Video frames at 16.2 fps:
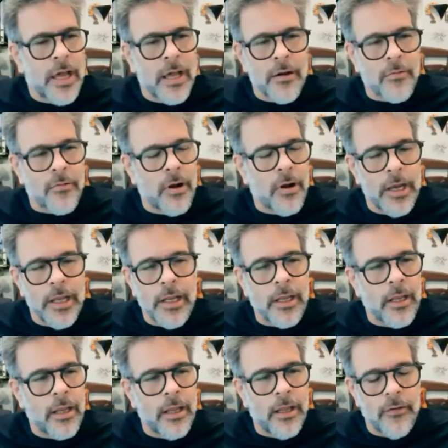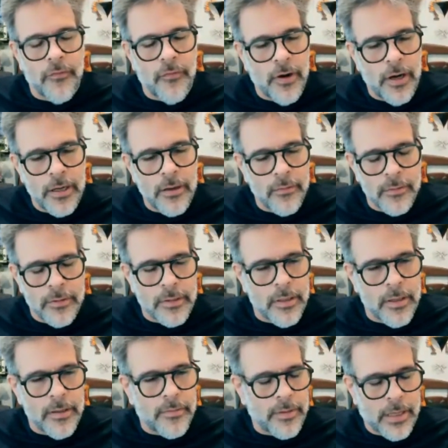kind of writing, and finally
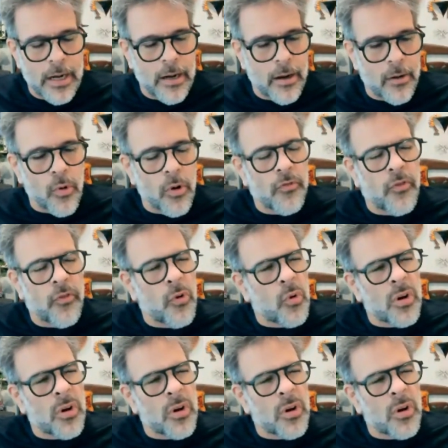I wrote